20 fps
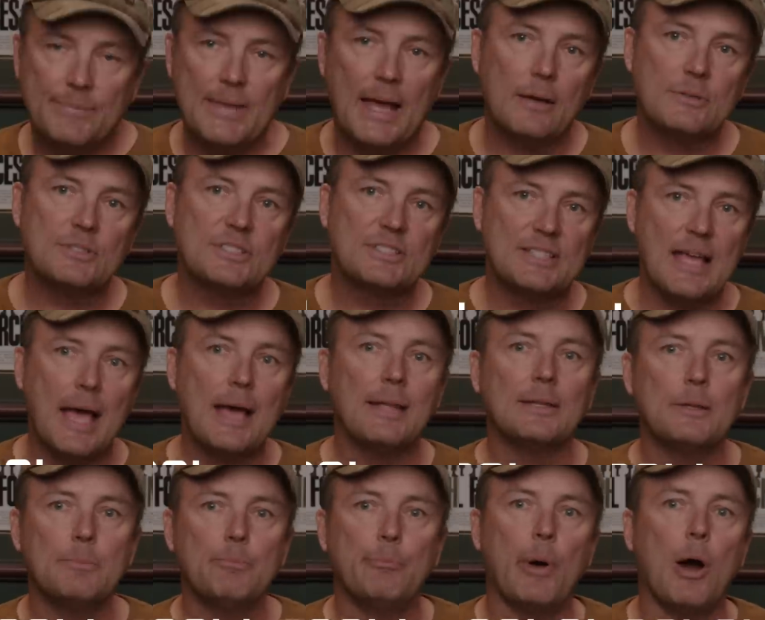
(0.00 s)
Now,
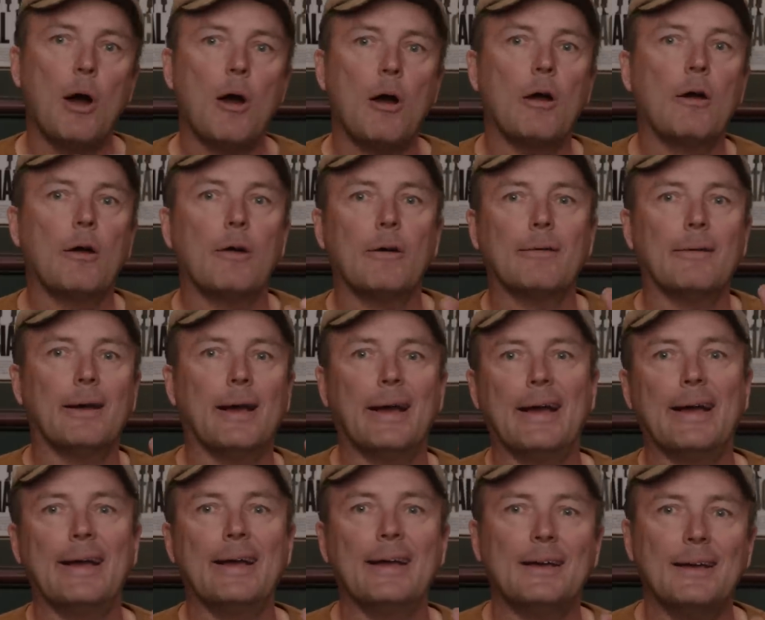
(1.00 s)
salad bar,
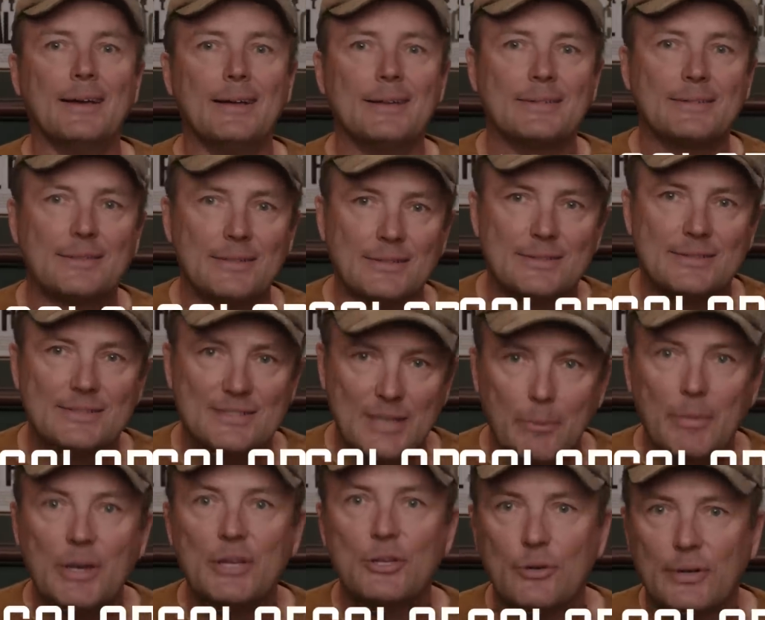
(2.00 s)
uh, to
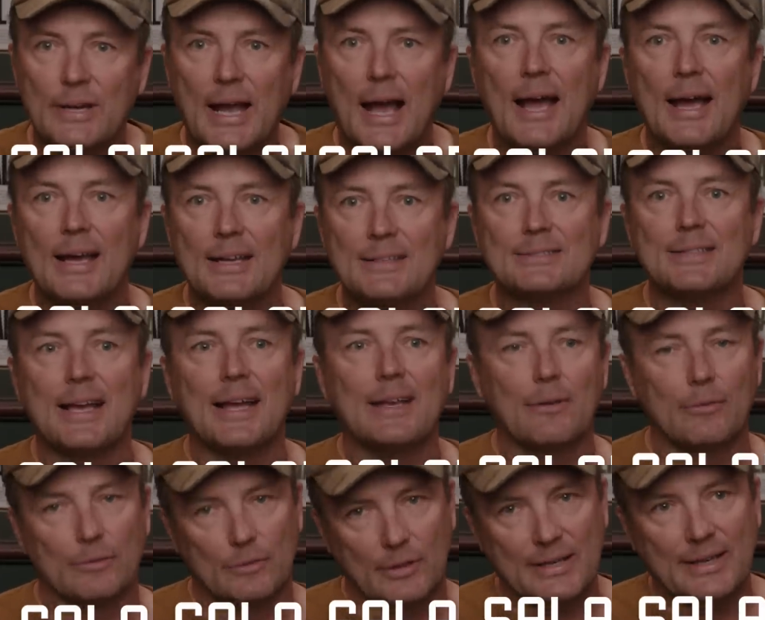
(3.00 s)
some of you guys, I
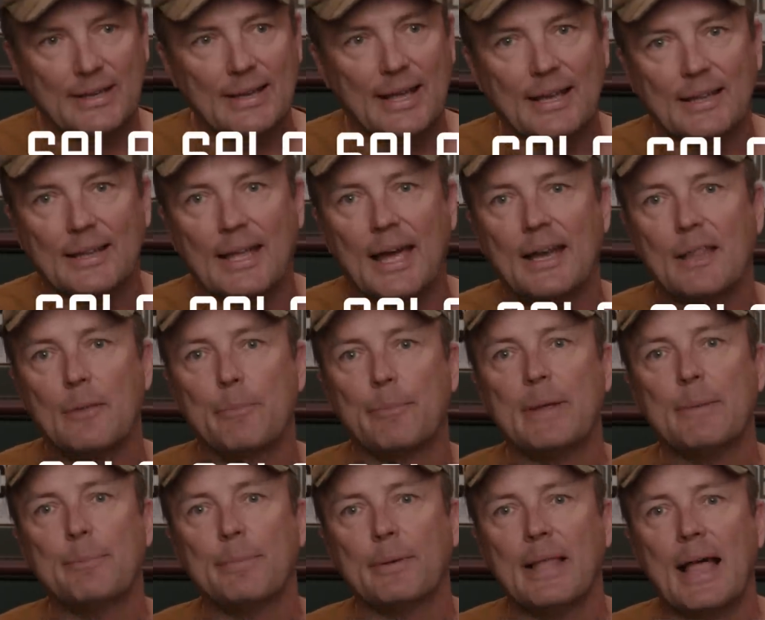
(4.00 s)
know looking at a lot of the
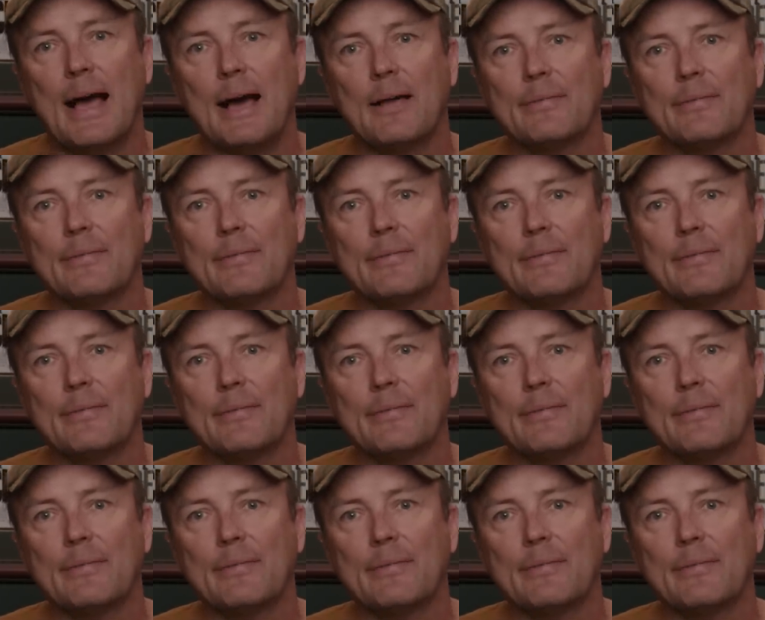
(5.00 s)
people